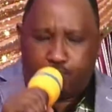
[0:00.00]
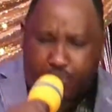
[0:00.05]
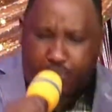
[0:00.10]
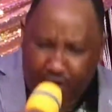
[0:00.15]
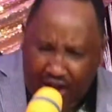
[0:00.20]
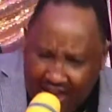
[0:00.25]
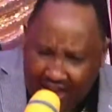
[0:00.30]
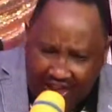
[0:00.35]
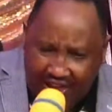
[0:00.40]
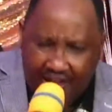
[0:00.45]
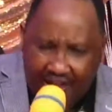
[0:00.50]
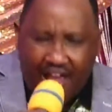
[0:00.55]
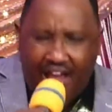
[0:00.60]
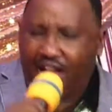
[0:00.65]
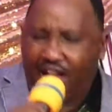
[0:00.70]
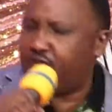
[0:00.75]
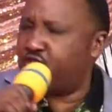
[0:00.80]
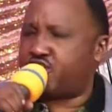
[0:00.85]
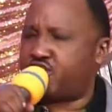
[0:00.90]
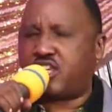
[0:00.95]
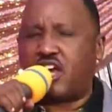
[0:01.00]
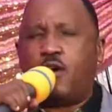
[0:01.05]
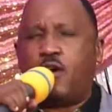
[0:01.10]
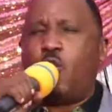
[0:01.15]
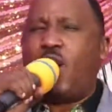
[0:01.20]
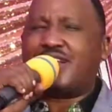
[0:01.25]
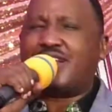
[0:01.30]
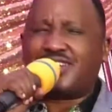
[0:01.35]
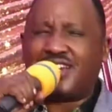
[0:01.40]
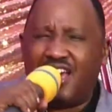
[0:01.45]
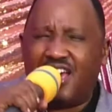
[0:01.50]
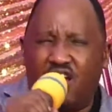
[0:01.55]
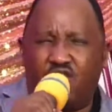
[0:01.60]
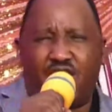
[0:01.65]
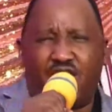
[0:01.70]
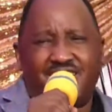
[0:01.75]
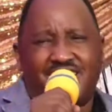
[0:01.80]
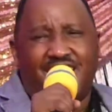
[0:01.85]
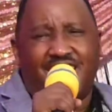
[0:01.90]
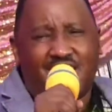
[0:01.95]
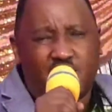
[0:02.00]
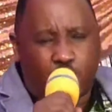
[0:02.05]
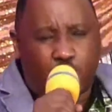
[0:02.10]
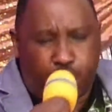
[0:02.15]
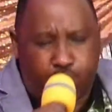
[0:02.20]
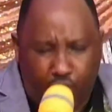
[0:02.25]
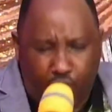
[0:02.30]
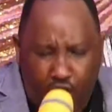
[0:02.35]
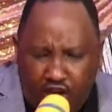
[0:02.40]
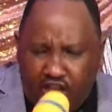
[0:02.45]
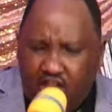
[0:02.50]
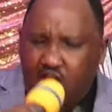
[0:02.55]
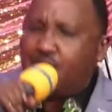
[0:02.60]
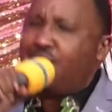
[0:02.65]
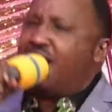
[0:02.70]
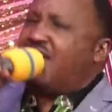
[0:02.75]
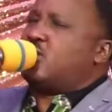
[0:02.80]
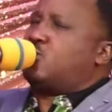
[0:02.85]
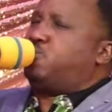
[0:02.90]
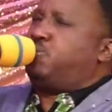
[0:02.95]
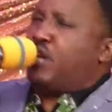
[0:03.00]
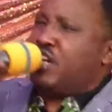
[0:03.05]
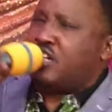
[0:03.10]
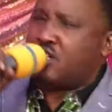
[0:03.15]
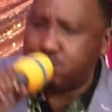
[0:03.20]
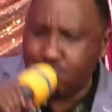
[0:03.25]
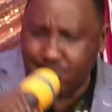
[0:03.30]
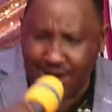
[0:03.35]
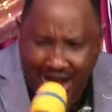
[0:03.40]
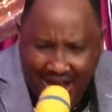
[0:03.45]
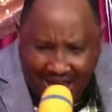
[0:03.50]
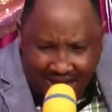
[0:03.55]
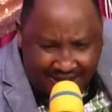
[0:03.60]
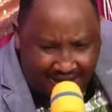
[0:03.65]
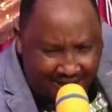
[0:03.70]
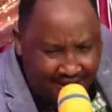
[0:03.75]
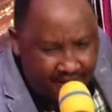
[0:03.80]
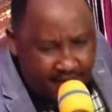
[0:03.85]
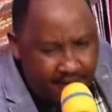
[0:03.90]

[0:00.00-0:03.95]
pray and say whatever that is blocking my spirit man